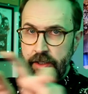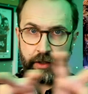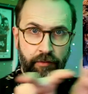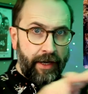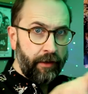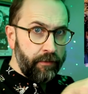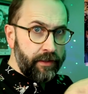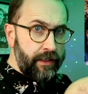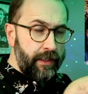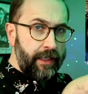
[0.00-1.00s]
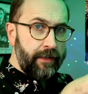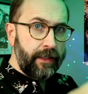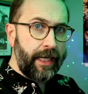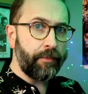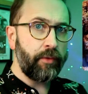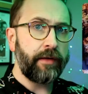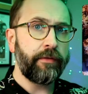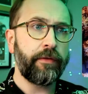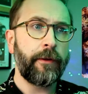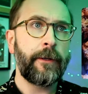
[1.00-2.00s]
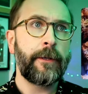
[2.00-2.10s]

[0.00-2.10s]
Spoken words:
around in the labyrinth.